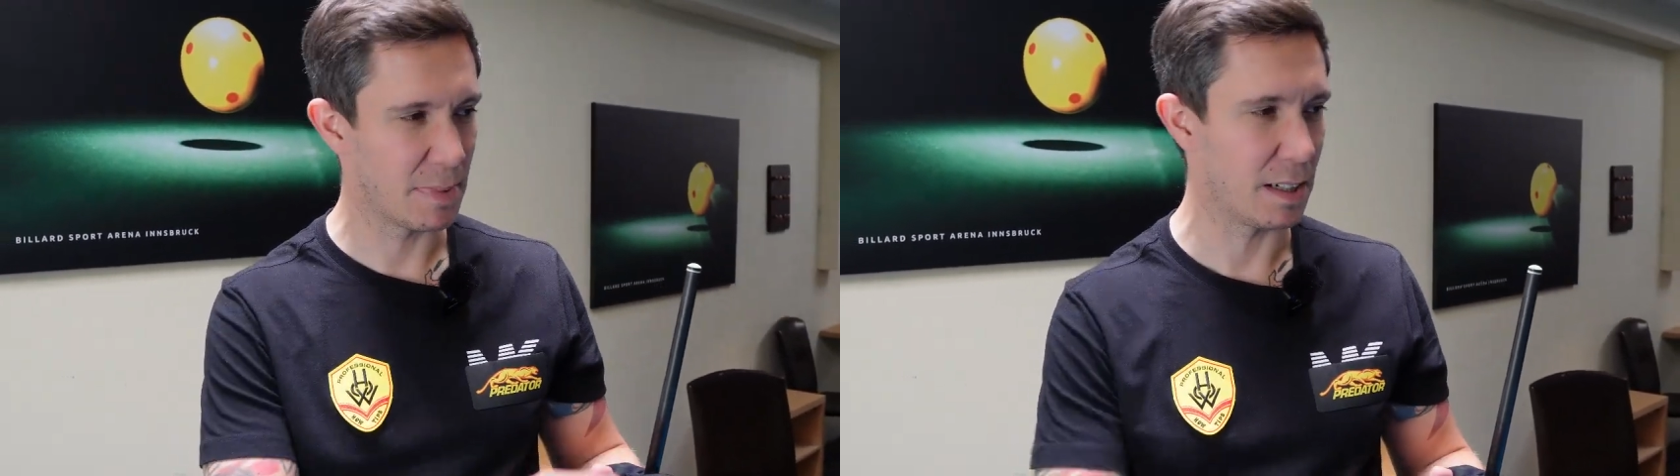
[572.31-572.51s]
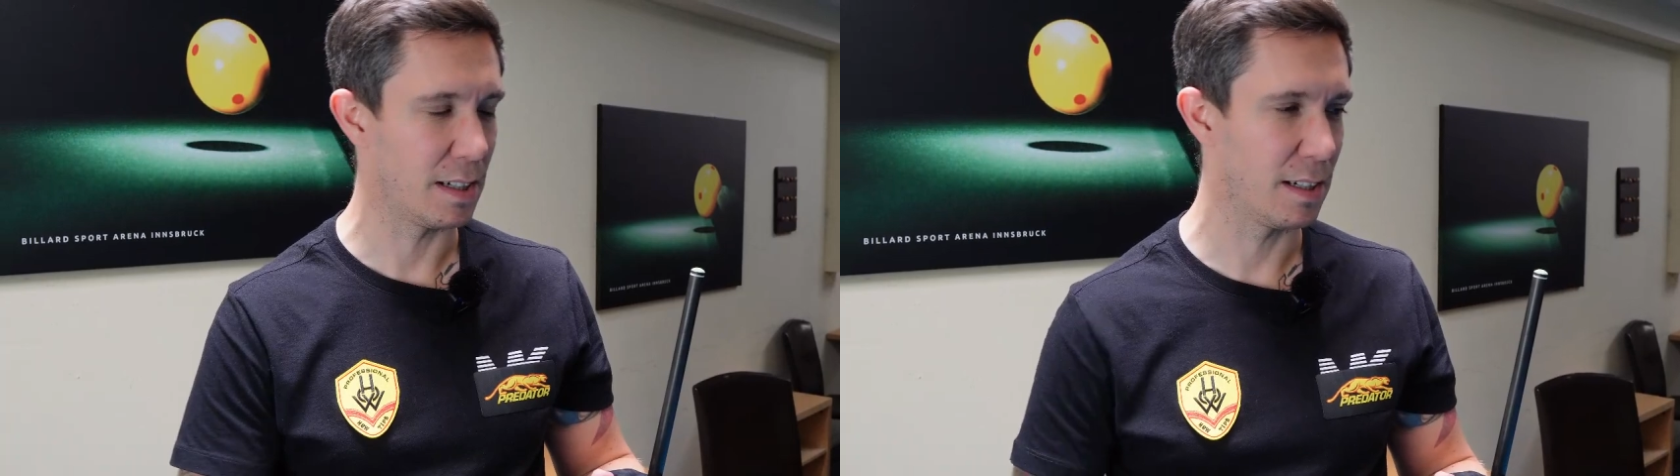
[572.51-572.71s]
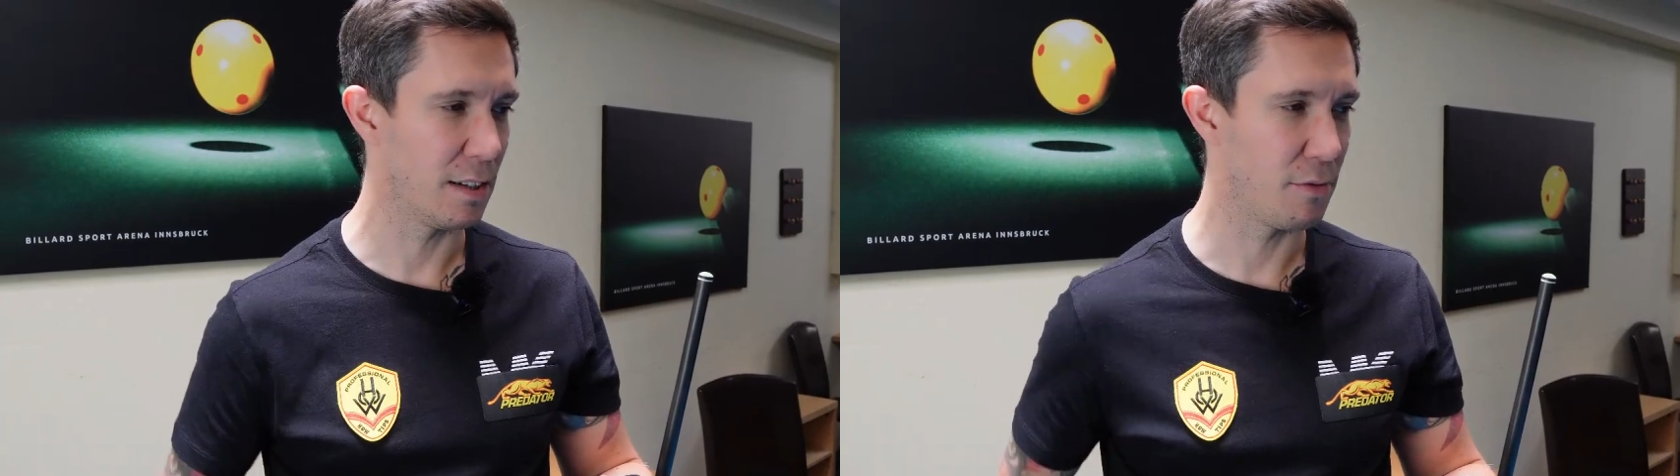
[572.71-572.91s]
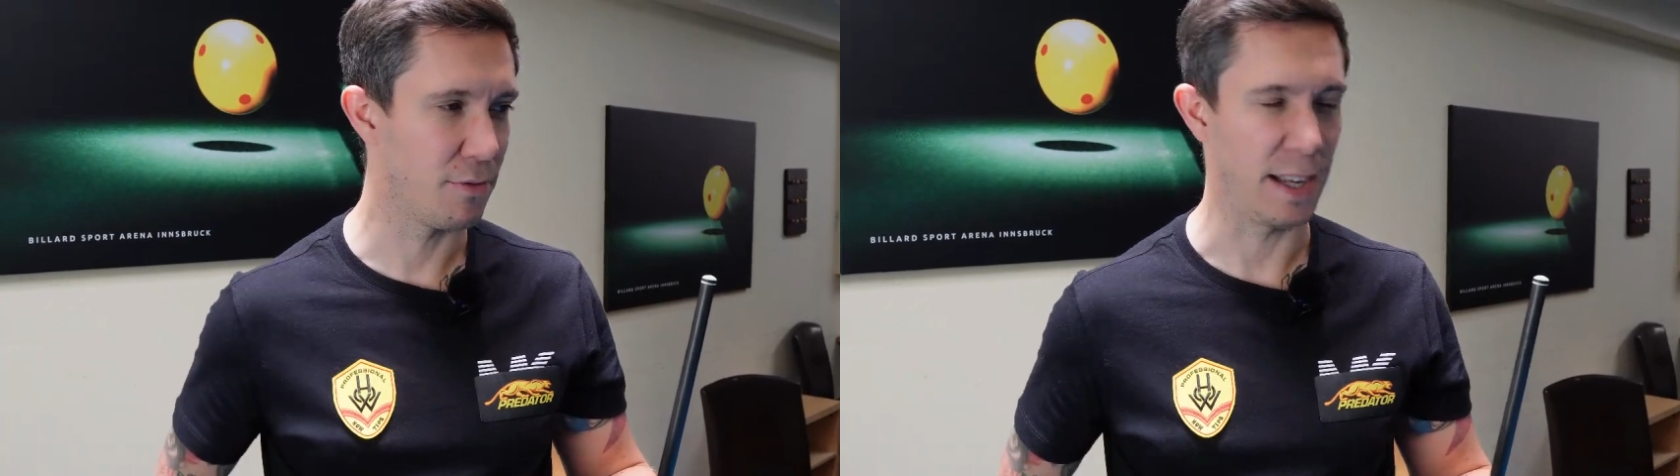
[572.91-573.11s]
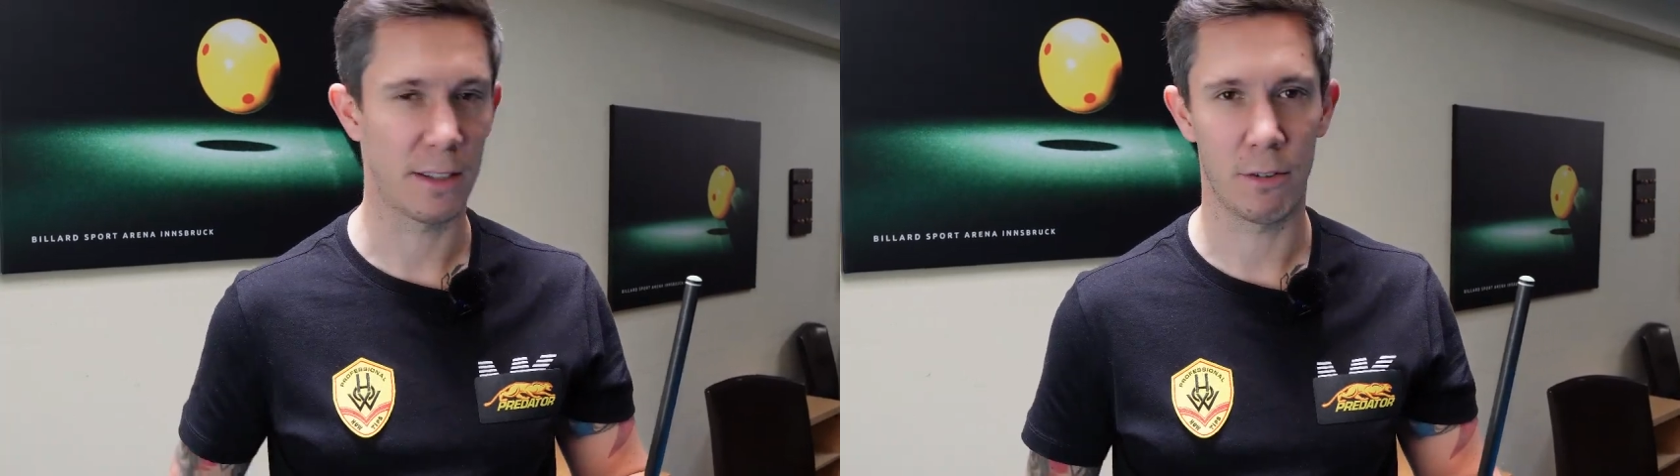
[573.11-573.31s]
uh,
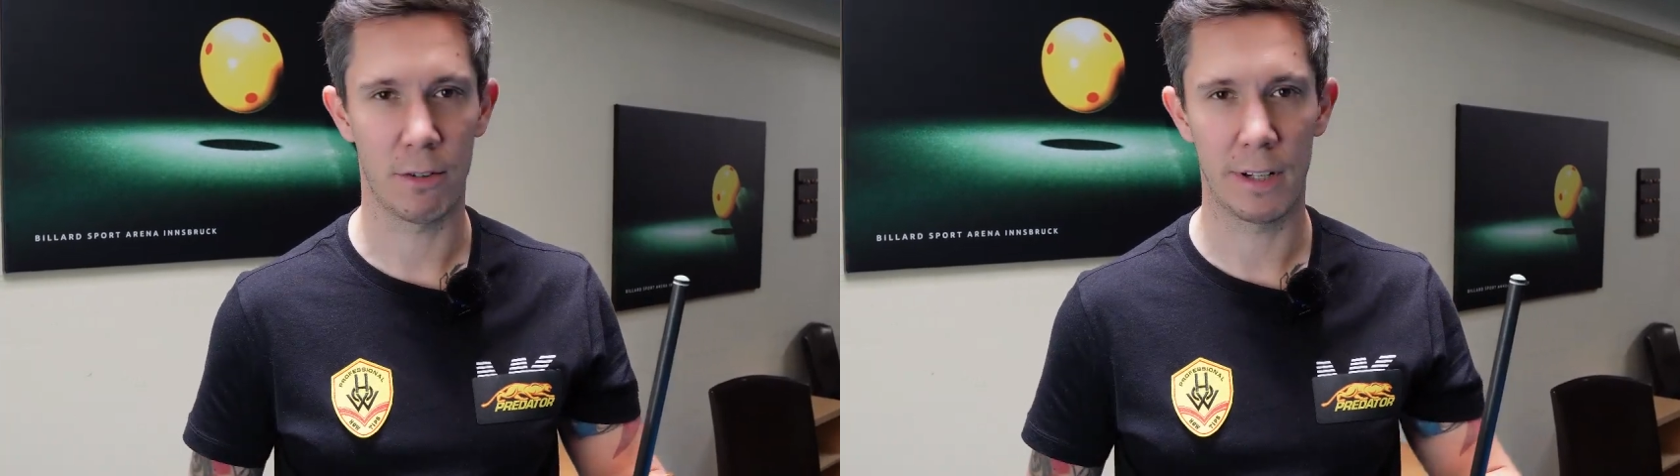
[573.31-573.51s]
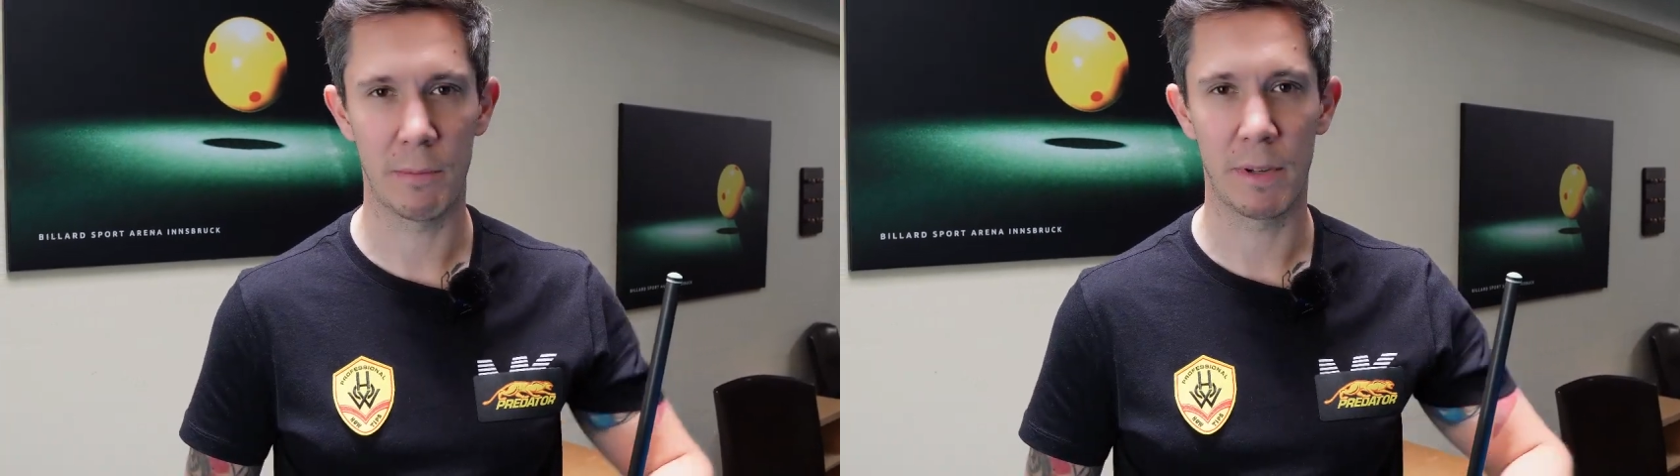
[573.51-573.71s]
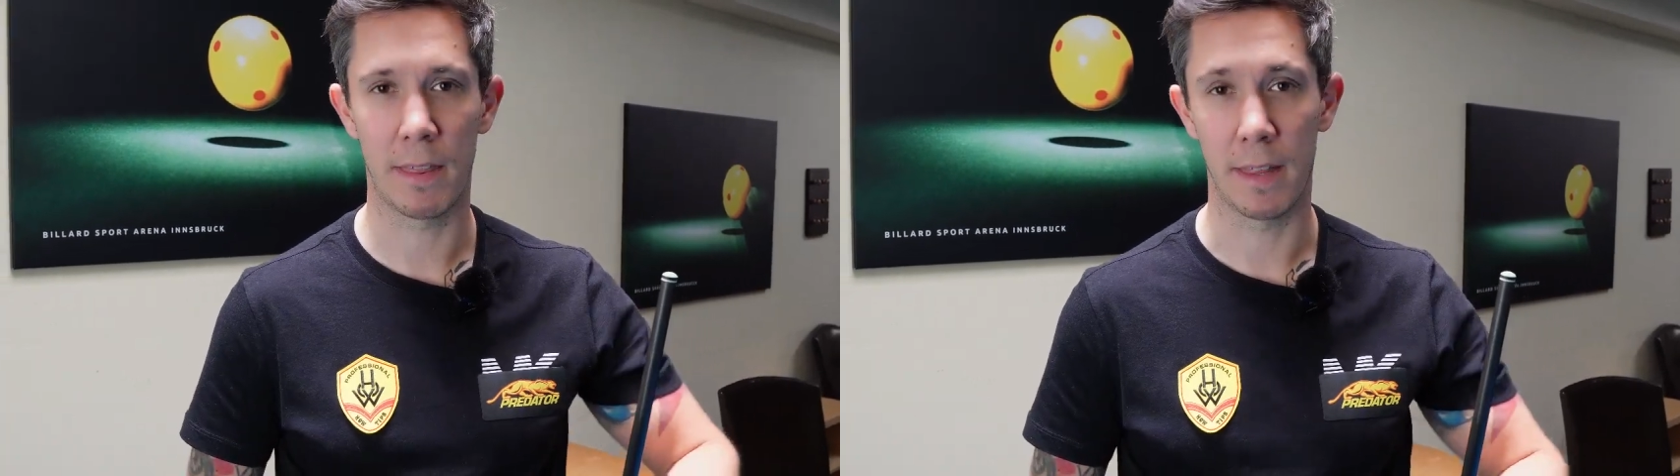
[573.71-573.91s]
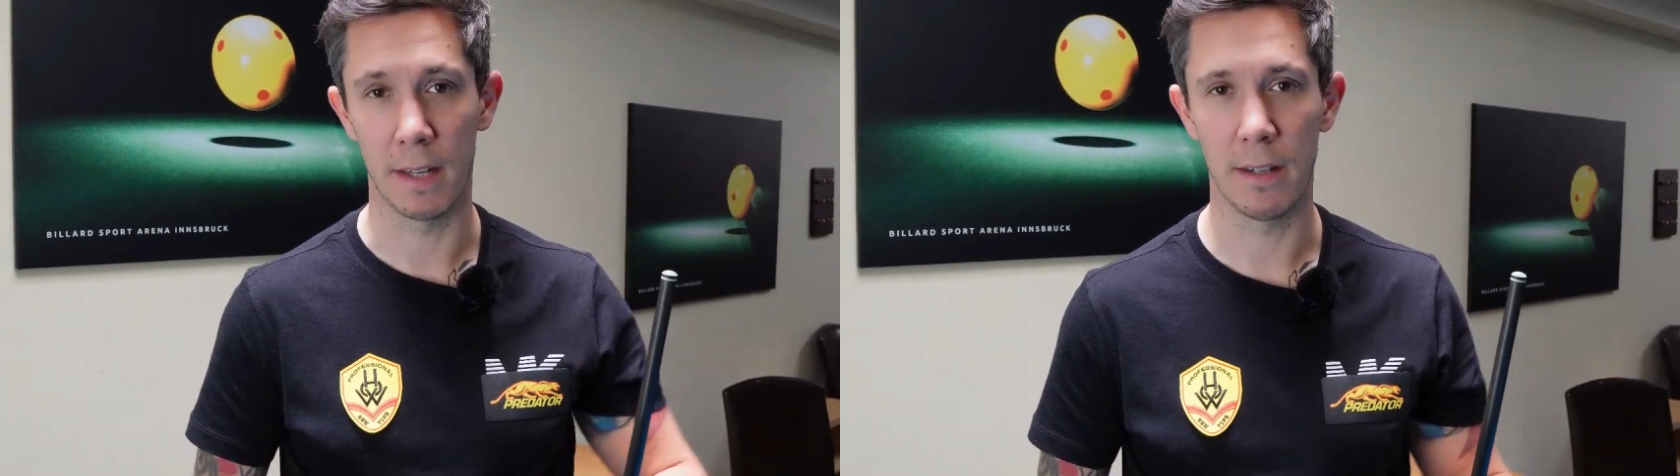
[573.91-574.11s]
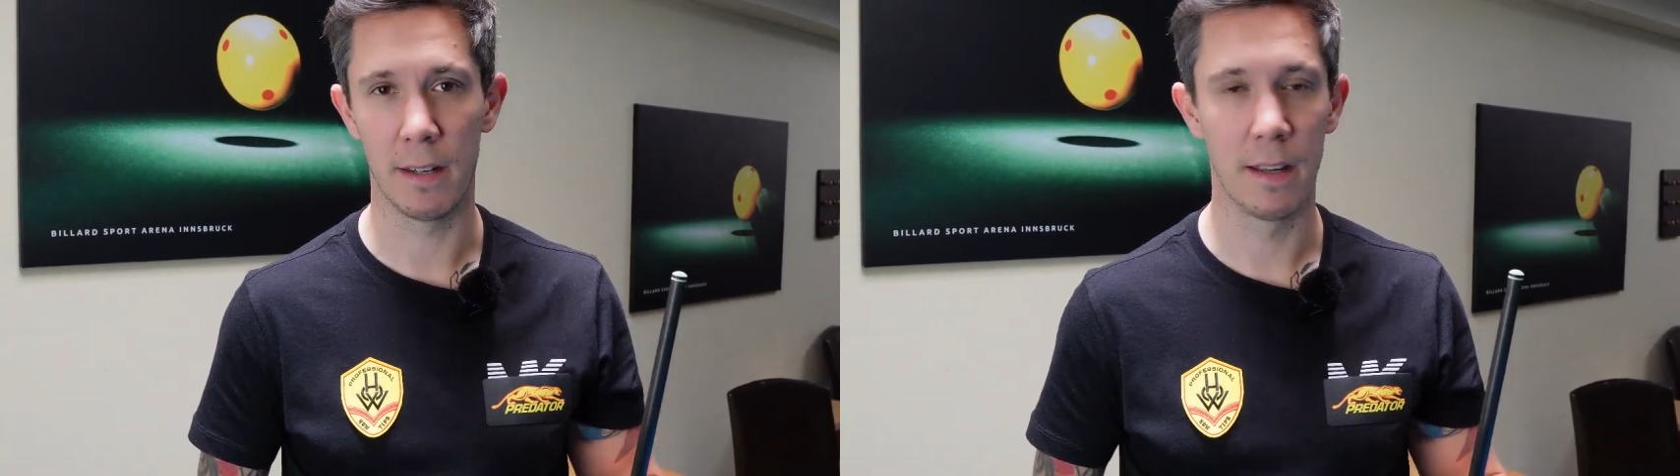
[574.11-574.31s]
fat or a little bit
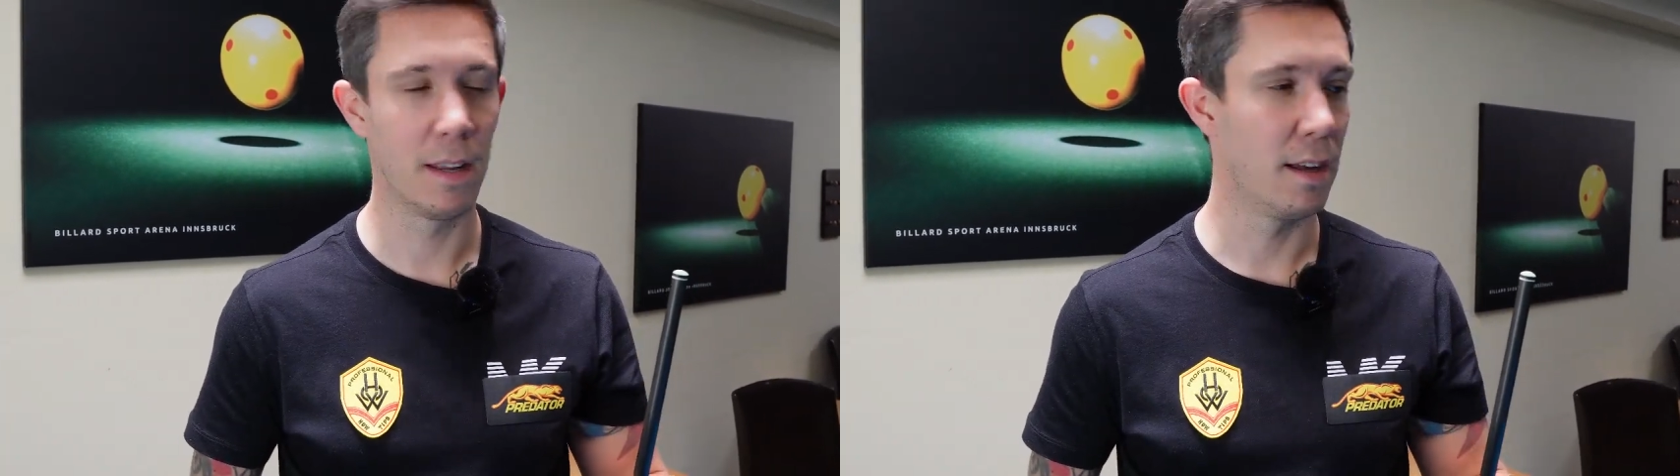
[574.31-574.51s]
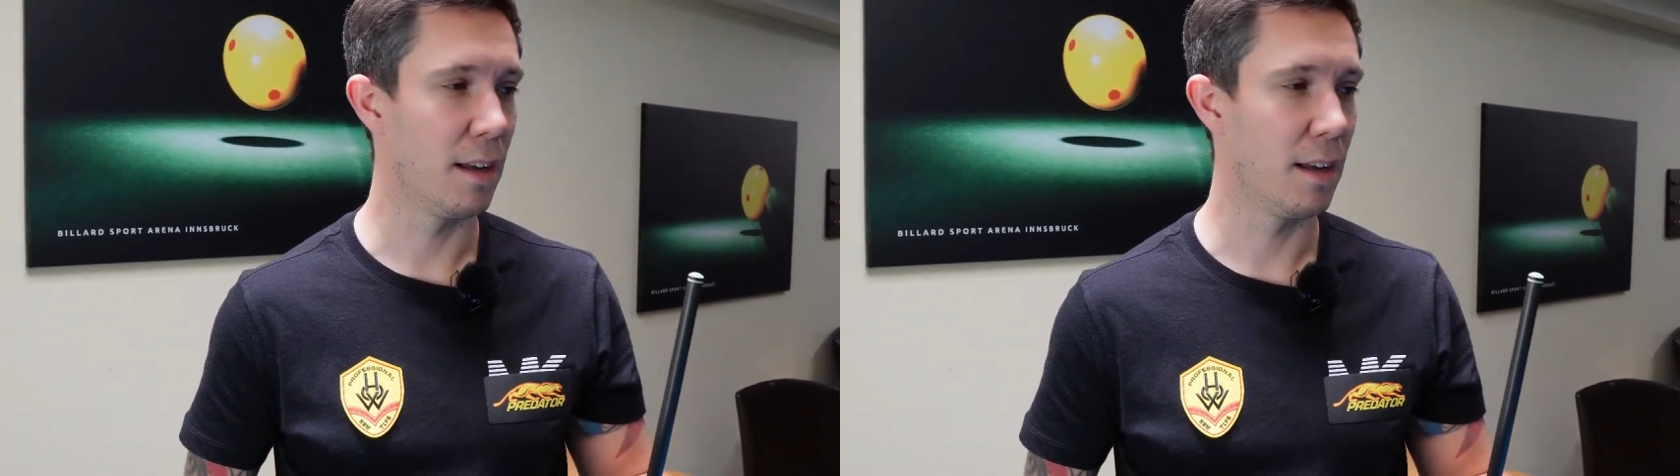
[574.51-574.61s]
thin,